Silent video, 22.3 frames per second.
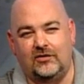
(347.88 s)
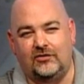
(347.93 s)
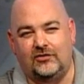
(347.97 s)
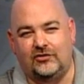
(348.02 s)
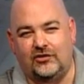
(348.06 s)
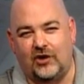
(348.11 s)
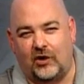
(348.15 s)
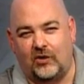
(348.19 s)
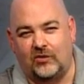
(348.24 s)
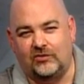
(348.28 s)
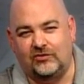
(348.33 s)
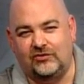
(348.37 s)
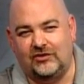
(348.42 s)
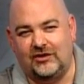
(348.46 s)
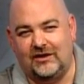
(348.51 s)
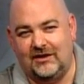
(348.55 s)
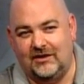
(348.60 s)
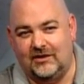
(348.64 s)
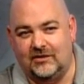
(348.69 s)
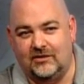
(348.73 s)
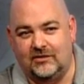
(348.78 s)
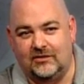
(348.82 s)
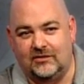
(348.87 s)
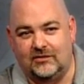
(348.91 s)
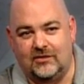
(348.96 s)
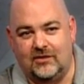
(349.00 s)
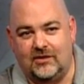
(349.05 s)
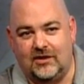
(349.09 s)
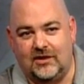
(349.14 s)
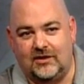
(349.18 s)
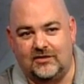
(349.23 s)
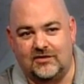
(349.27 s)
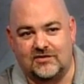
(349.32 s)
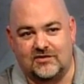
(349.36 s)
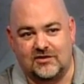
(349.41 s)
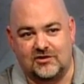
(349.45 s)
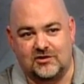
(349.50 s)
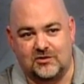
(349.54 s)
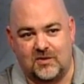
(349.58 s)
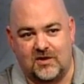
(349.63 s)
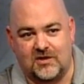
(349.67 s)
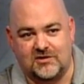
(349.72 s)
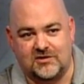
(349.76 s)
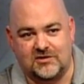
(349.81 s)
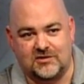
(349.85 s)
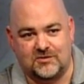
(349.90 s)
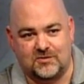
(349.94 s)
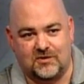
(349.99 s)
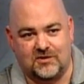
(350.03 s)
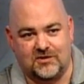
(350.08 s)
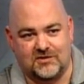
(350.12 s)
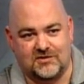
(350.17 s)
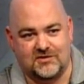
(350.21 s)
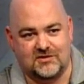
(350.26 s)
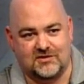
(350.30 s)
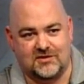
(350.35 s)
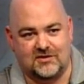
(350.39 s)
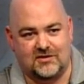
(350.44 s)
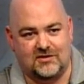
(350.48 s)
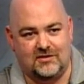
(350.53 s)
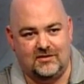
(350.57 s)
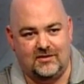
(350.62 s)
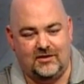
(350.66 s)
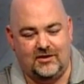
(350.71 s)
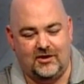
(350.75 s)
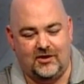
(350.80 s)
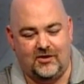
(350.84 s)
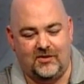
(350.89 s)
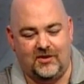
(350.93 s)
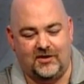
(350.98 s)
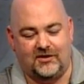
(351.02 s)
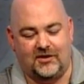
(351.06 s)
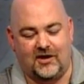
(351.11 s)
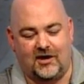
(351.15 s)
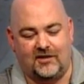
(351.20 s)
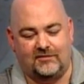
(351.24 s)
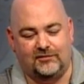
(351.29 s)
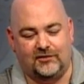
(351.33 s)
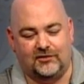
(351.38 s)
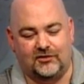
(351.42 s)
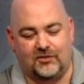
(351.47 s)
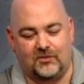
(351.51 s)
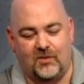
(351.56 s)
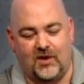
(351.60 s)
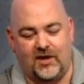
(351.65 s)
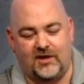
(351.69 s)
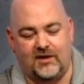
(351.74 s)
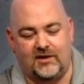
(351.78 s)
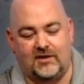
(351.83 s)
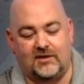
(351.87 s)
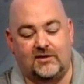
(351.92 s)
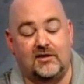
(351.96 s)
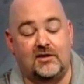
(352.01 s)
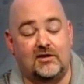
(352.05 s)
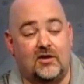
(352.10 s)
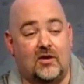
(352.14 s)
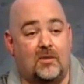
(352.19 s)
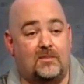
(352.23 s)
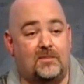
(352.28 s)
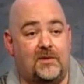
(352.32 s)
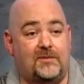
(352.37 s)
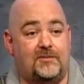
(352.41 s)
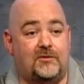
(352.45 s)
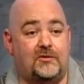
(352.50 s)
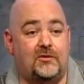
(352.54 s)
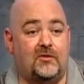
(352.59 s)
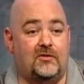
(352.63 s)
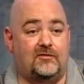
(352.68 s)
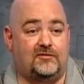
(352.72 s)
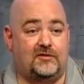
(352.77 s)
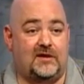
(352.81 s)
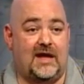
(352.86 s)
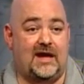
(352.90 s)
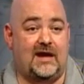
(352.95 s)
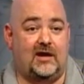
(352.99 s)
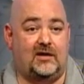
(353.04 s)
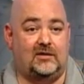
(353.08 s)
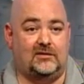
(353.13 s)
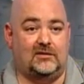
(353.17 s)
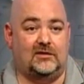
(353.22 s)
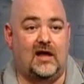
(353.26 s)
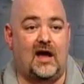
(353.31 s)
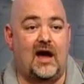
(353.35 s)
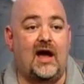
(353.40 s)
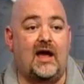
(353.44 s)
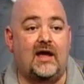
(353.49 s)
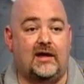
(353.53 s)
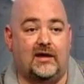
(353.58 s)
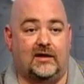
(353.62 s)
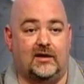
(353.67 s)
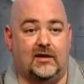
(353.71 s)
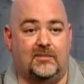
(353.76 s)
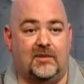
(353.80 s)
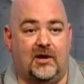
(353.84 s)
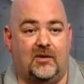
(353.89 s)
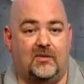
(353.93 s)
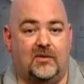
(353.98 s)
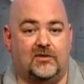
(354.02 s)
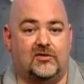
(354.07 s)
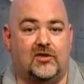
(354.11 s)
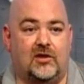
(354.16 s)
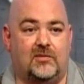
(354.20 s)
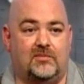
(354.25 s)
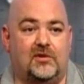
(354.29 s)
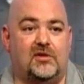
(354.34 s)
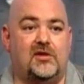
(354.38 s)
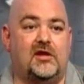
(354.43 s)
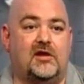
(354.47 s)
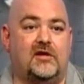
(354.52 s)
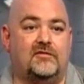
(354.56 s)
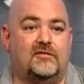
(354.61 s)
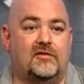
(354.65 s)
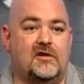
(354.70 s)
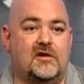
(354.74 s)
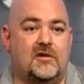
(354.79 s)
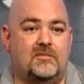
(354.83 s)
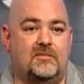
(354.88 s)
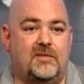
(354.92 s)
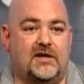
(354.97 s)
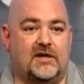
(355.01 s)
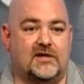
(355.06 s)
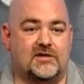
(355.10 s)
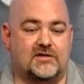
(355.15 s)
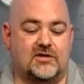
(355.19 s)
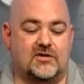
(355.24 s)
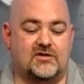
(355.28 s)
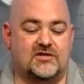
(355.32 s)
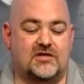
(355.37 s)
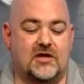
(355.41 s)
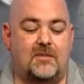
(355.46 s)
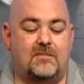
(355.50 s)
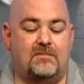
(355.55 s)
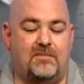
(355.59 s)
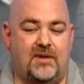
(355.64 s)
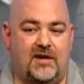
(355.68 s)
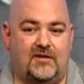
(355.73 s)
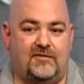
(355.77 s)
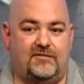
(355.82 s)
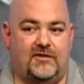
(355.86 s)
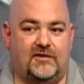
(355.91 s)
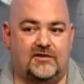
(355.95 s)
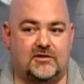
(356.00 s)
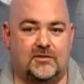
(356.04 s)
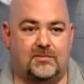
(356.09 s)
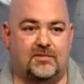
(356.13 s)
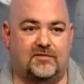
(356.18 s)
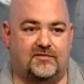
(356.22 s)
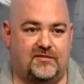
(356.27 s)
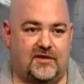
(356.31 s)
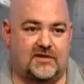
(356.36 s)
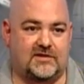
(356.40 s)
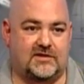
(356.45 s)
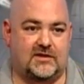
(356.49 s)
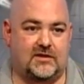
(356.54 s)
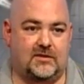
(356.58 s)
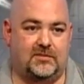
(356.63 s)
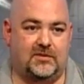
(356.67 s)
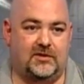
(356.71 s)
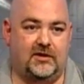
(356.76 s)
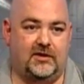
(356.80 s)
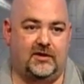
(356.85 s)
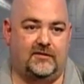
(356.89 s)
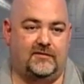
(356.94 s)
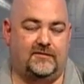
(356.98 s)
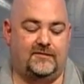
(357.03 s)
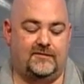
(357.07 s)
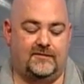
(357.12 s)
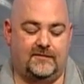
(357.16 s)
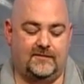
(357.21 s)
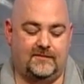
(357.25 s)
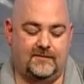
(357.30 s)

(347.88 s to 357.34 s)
don't in the situations where this is in conflict and weighted. And then there are people who are flat out lying about what they believe because there's some benefit to professing a belief.